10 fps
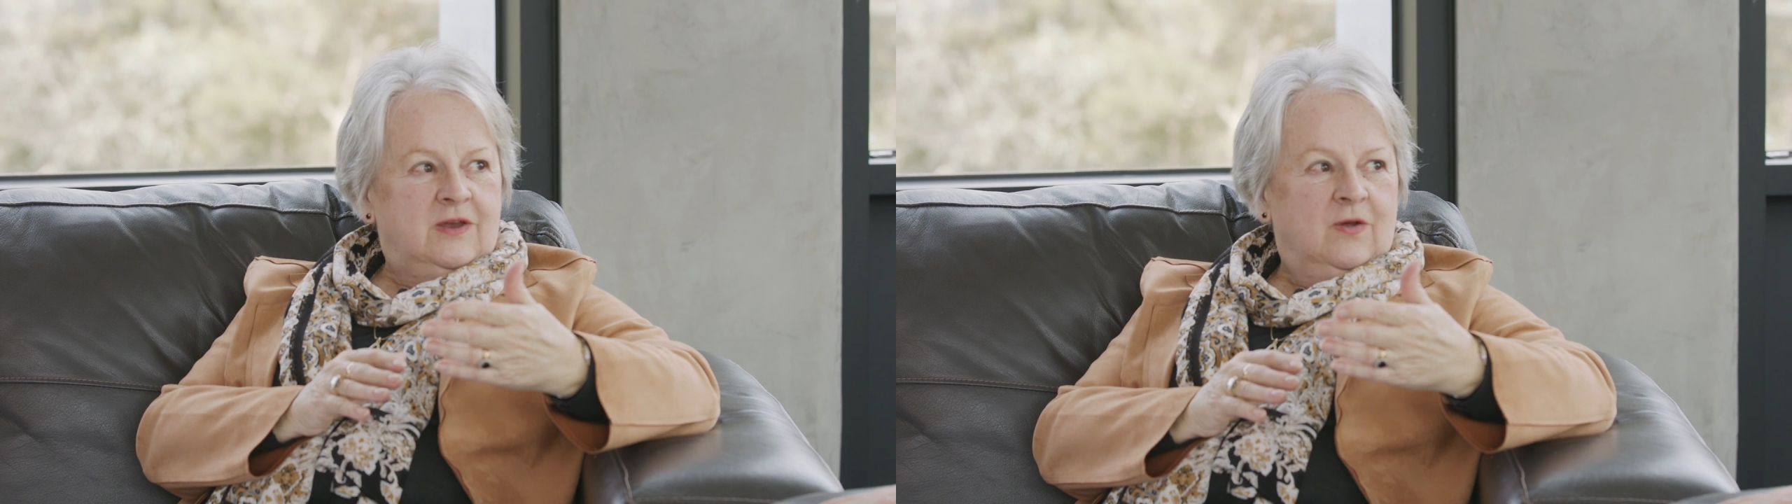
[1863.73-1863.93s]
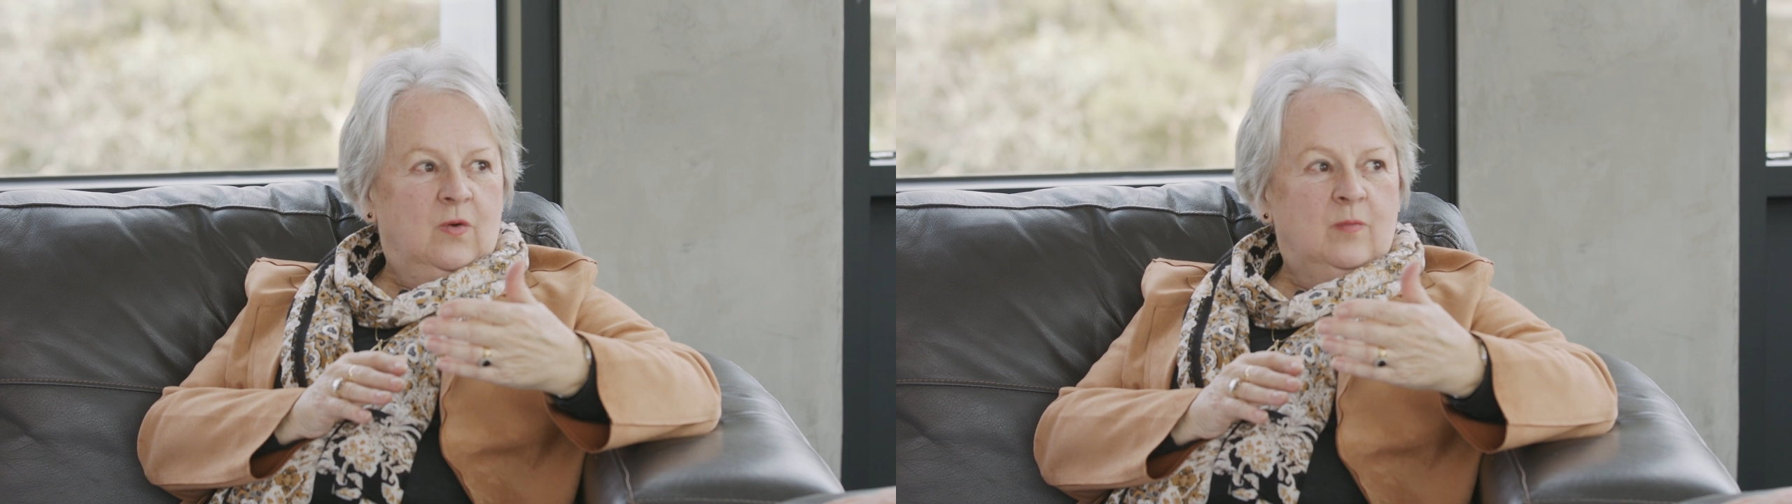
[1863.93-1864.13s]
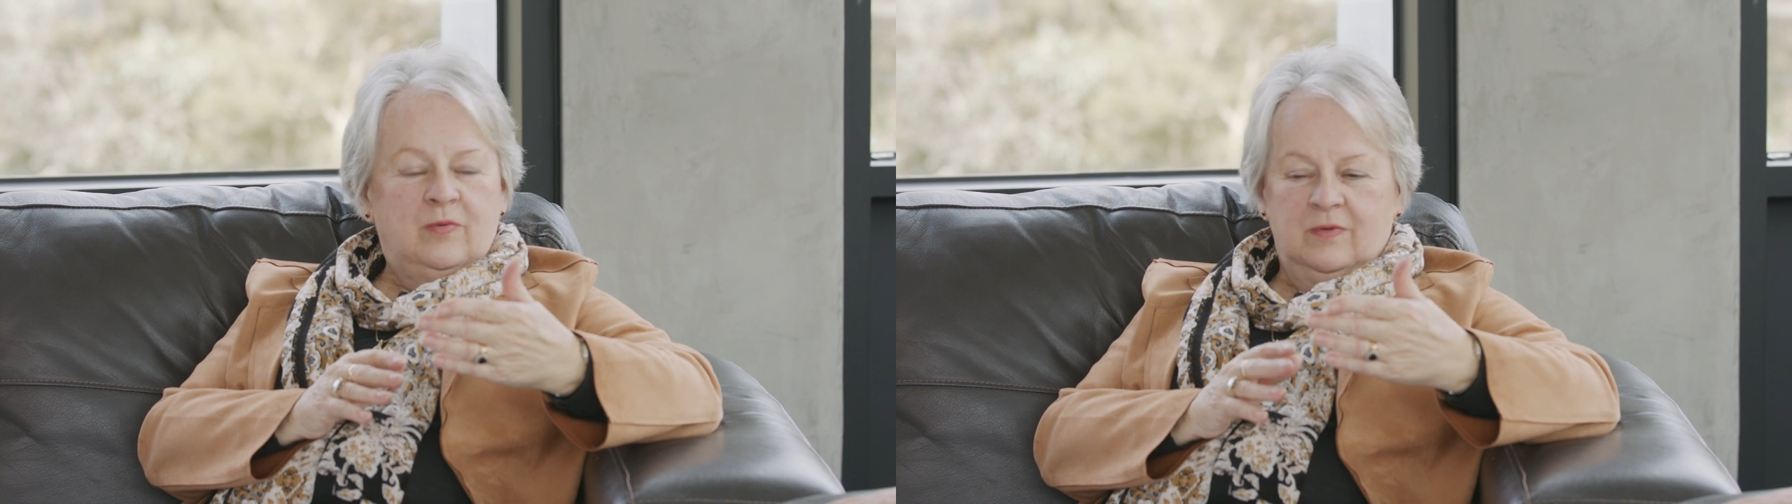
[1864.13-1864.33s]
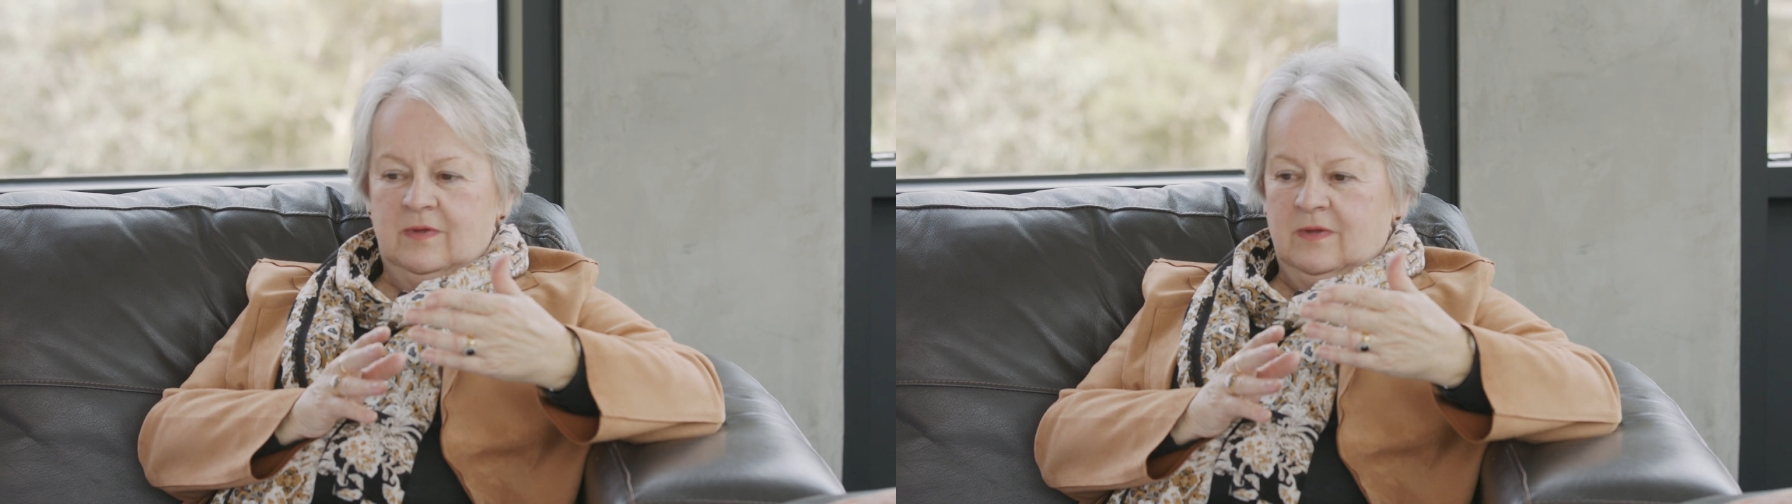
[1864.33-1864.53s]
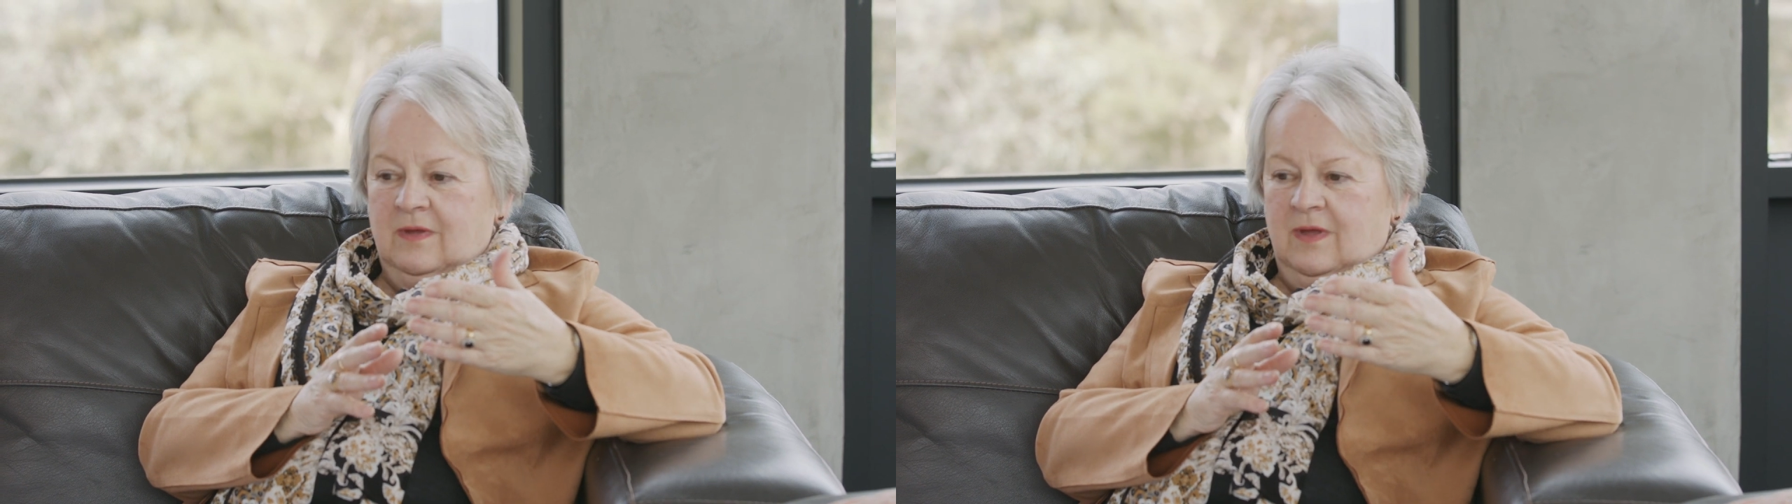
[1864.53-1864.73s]
help,
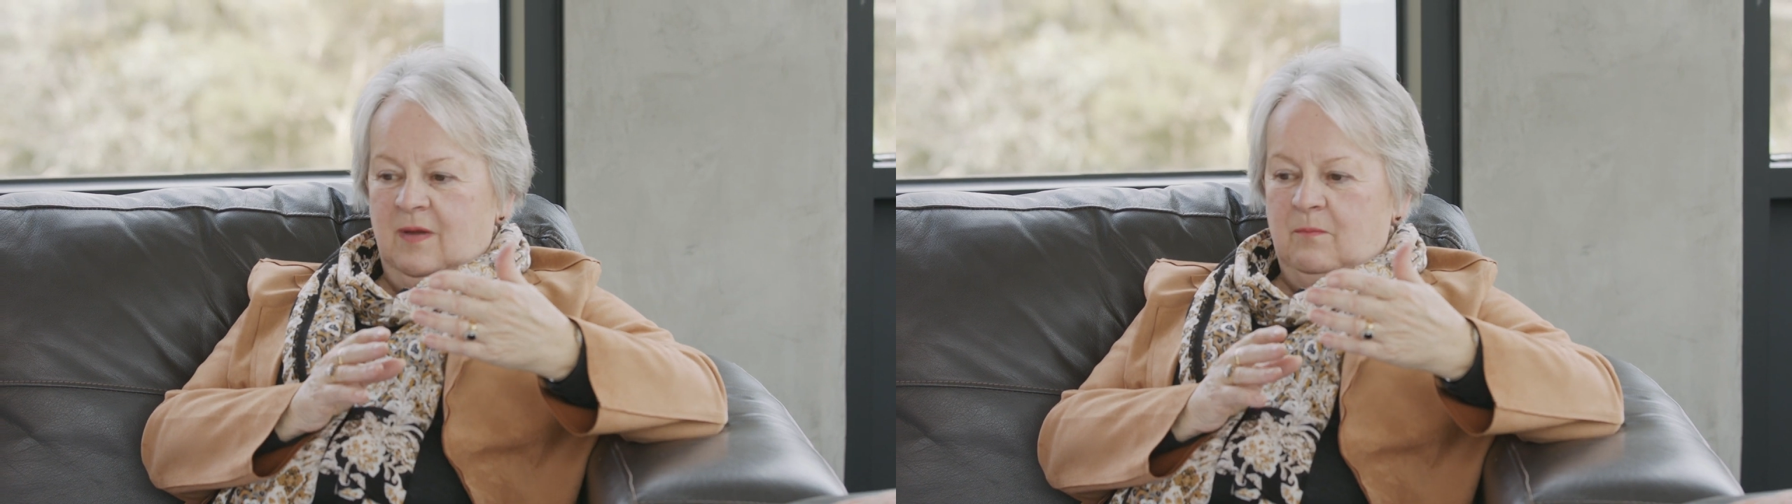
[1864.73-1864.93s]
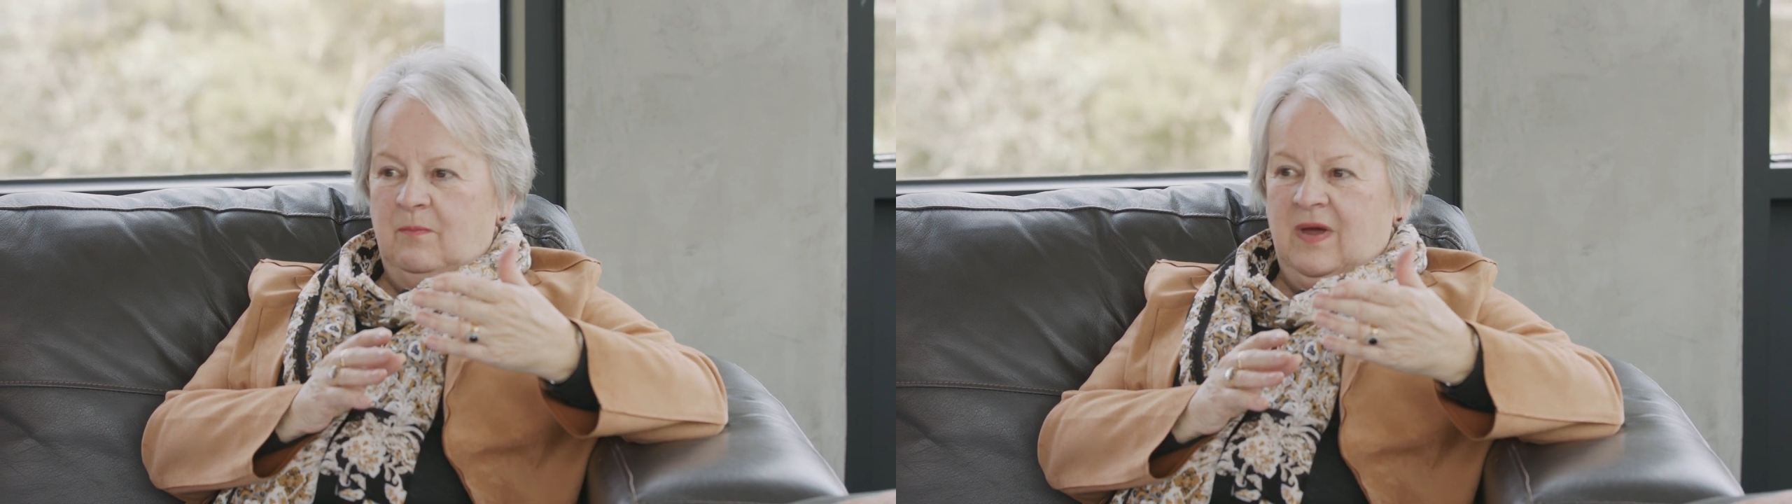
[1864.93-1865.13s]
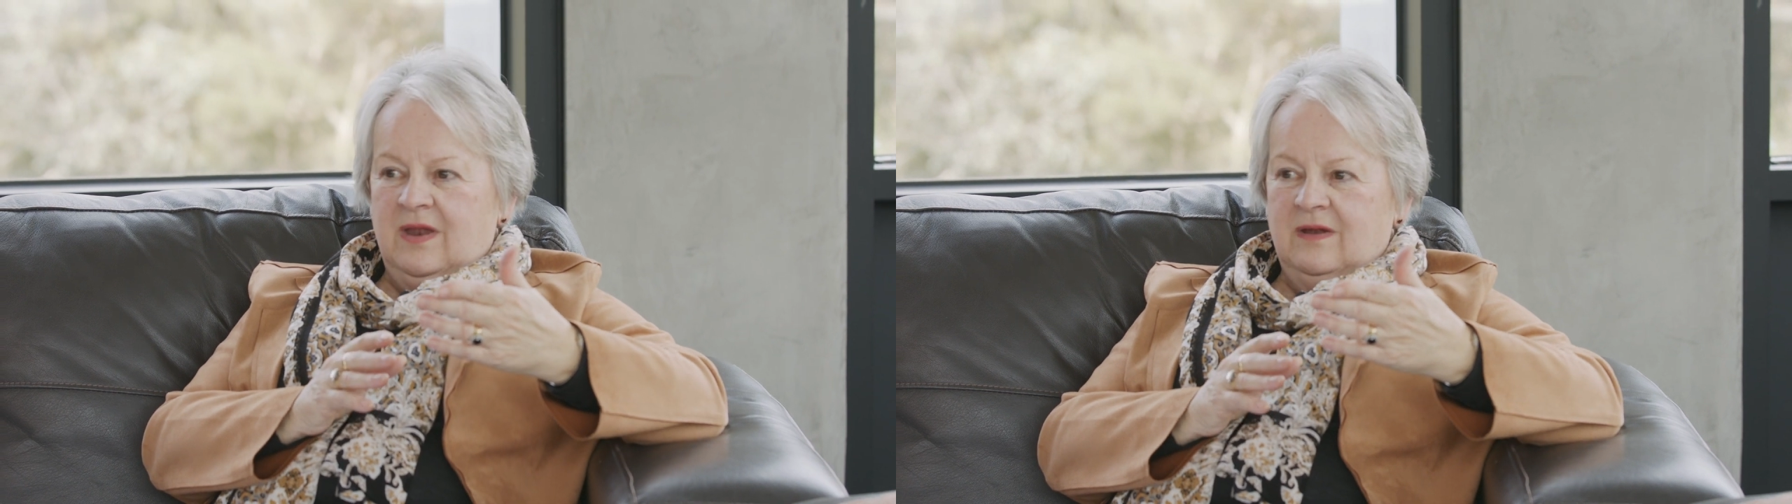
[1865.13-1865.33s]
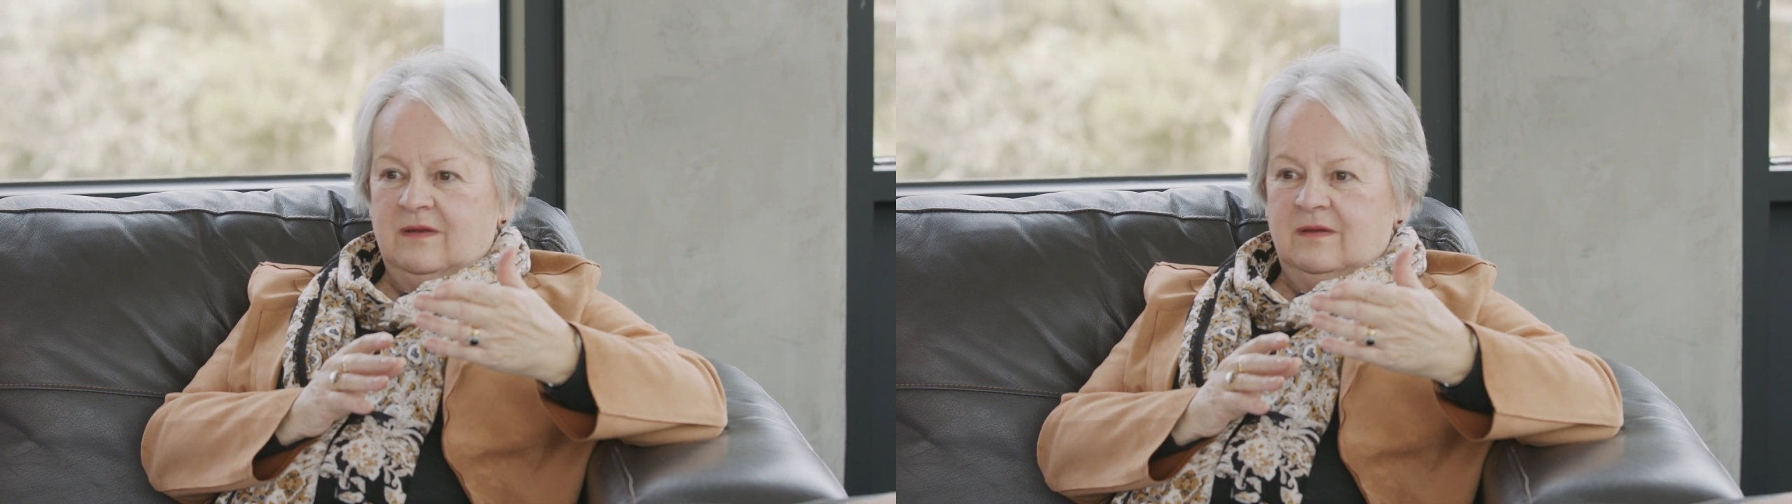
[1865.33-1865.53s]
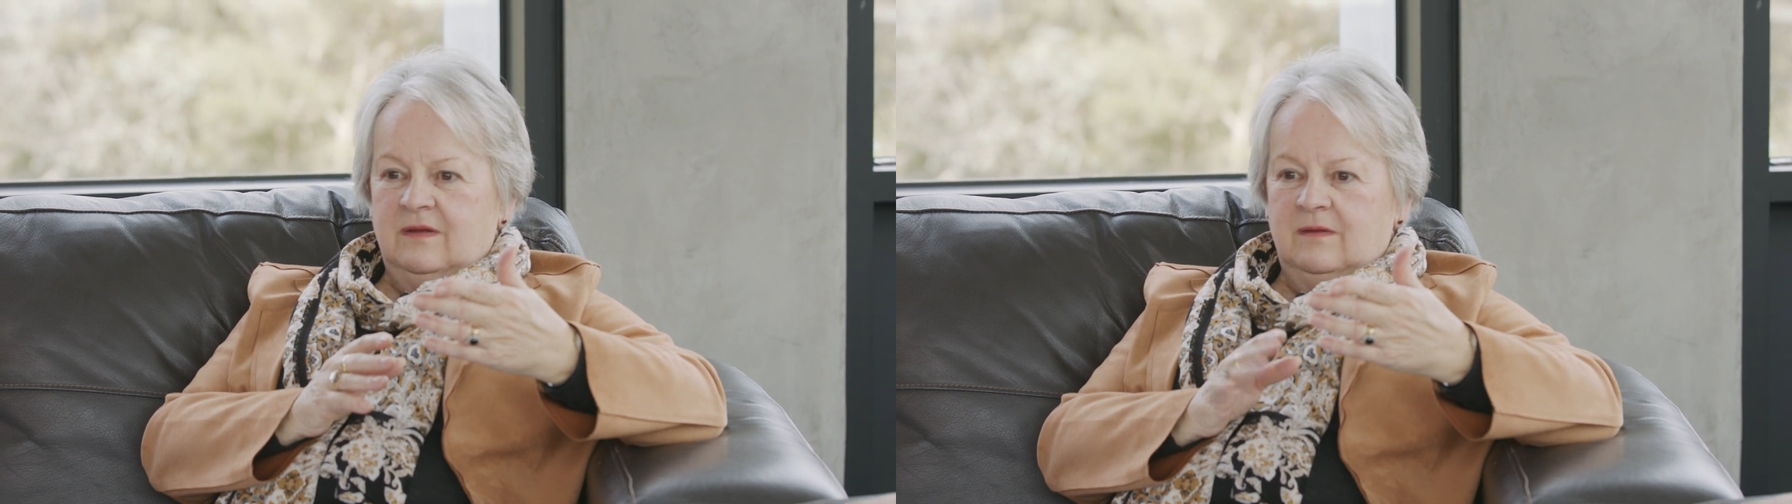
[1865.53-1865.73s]
but,